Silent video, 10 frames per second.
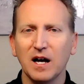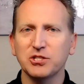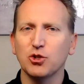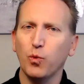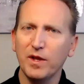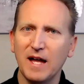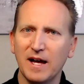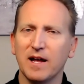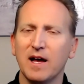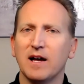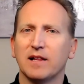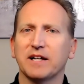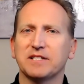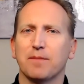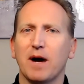So with that, like
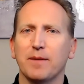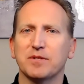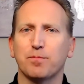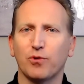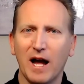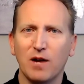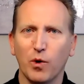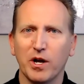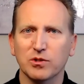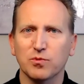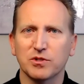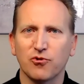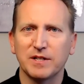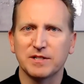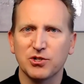I said, my name is Brad Wales with
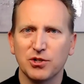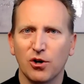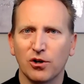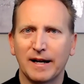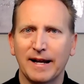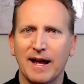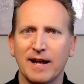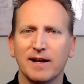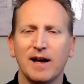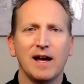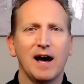Transition to RIA.